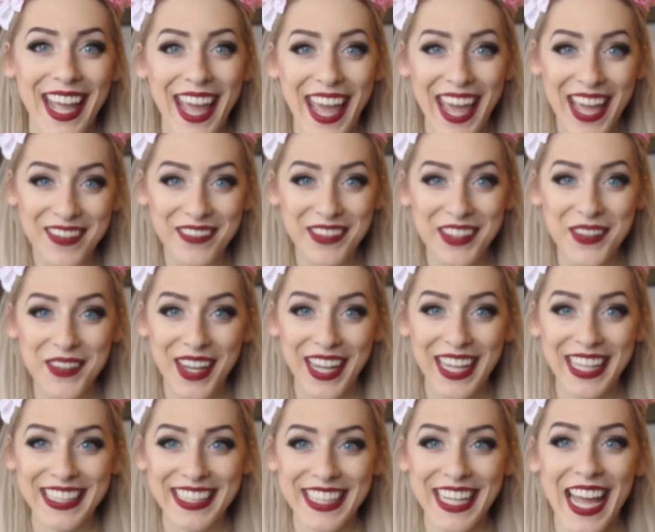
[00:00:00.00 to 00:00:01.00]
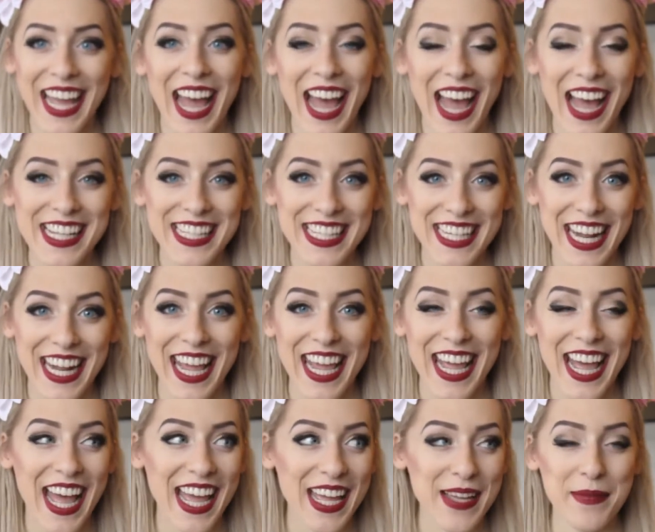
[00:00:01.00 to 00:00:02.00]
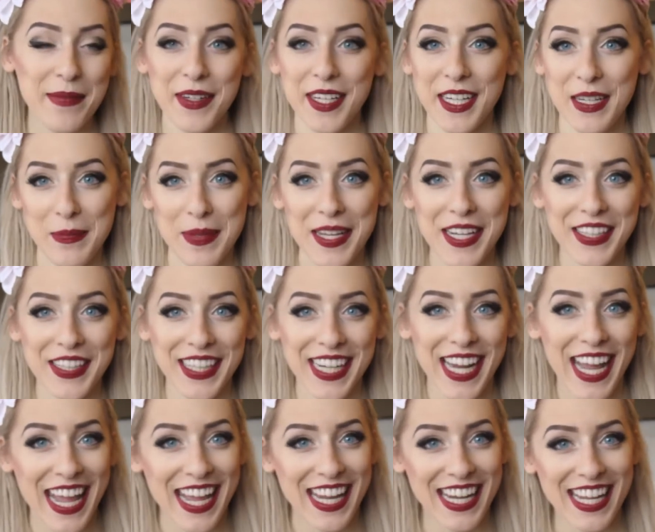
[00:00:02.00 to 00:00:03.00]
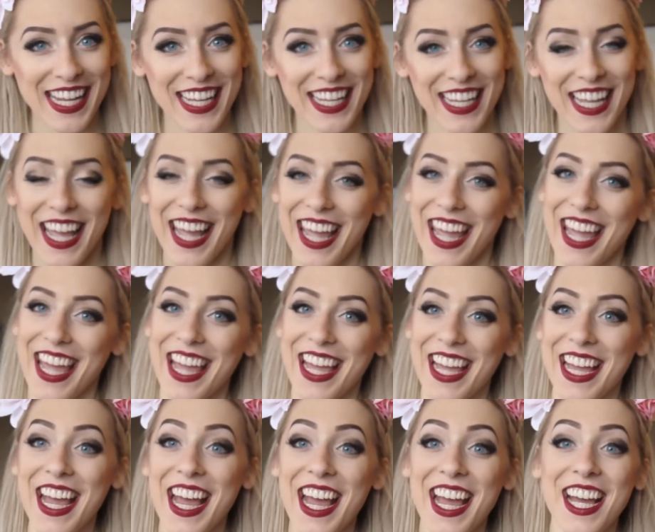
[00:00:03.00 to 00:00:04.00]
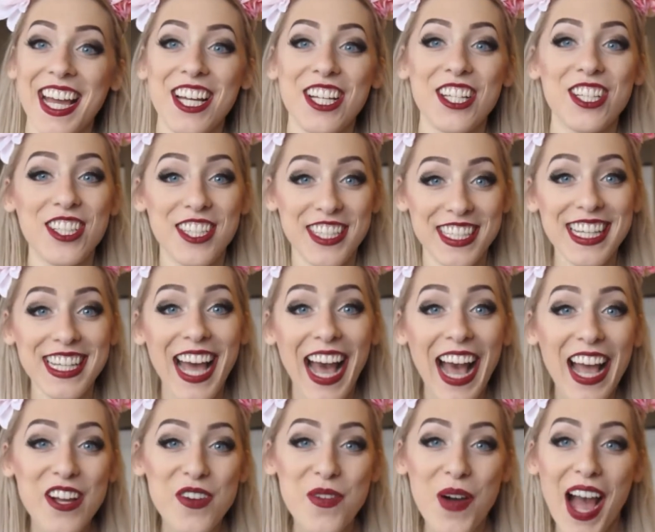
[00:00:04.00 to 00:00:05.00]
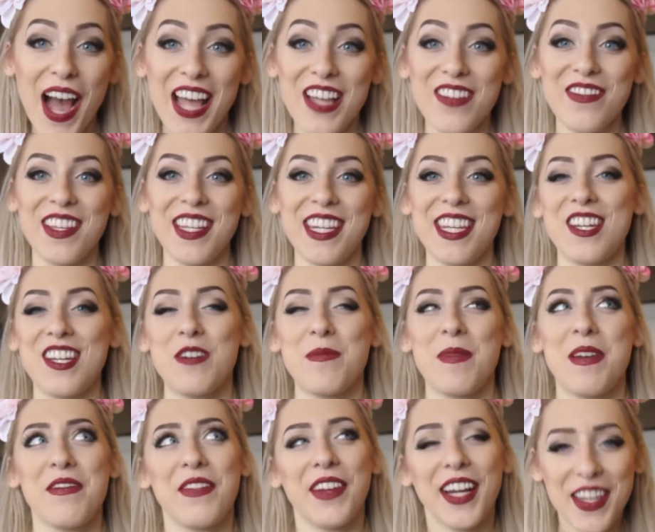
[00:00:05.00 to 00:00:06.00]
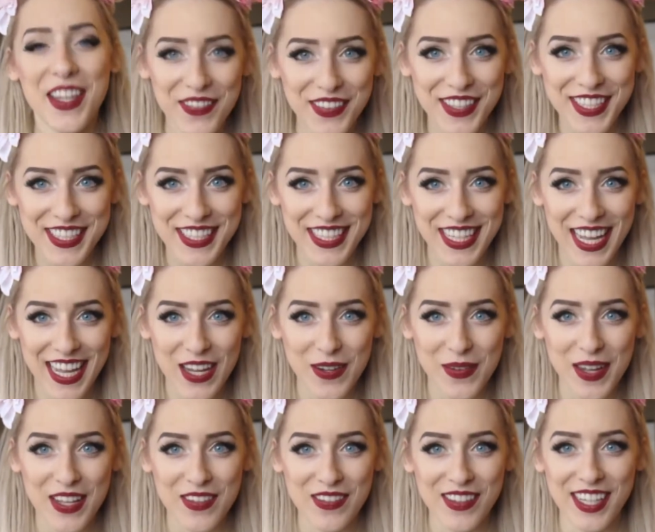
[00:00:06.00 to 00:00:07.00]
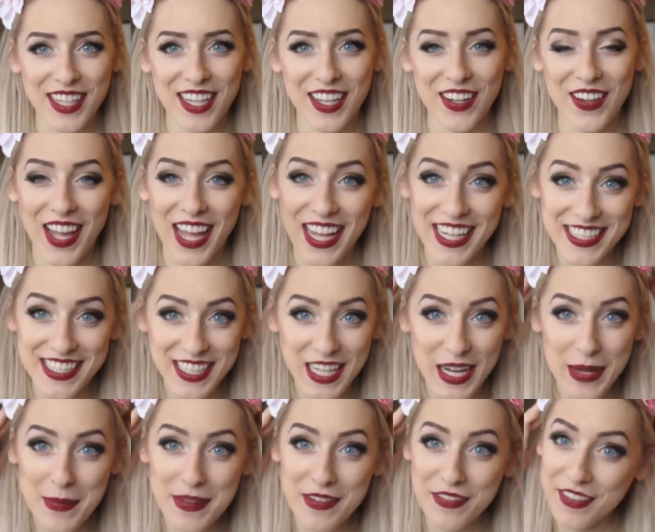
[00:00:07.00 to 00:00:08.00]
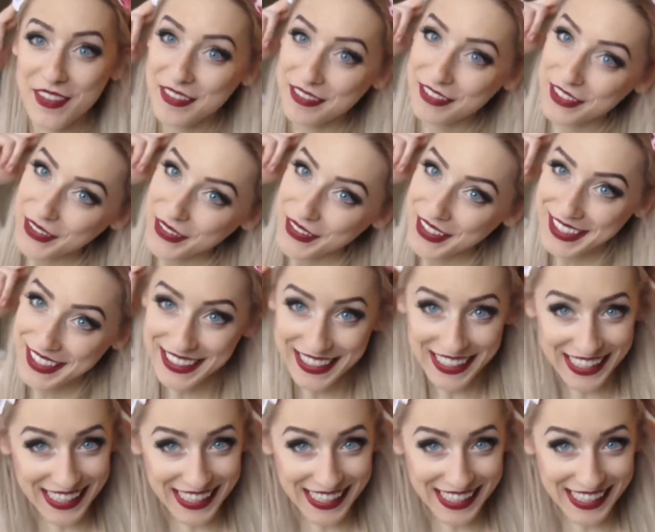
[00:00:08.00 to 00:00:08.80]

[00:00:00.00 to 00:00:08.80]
Hey everyone! Today I am going to be creating a DIY video, my very first DIY video, and it's going to be for floral